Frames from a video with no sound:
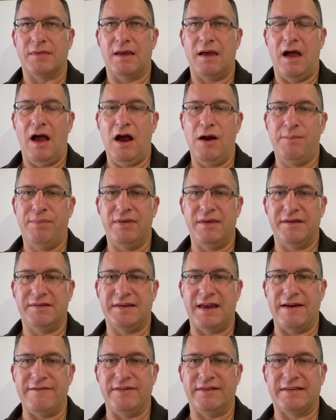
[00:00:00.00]
open a
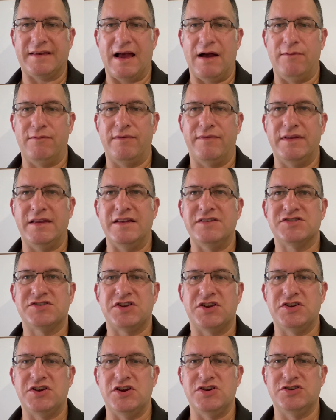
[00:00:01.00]
savings account with an
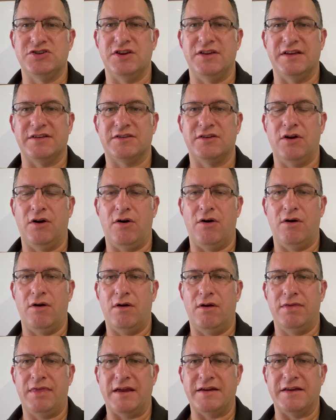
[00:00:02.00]
institution
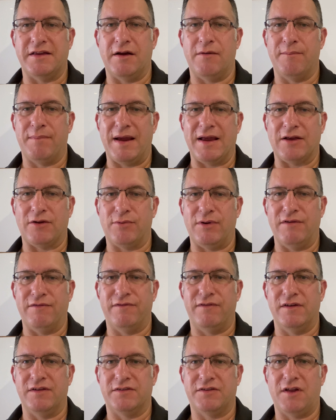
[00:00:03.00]
that you don't bank with
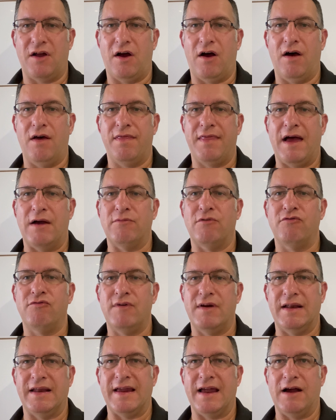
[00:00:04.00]
for a start. That will
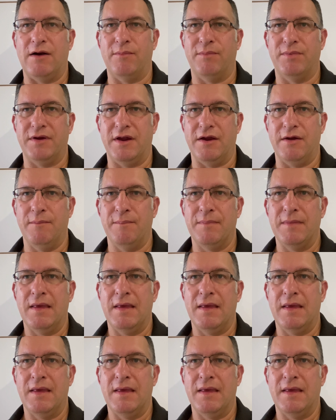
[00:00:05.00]
really help you.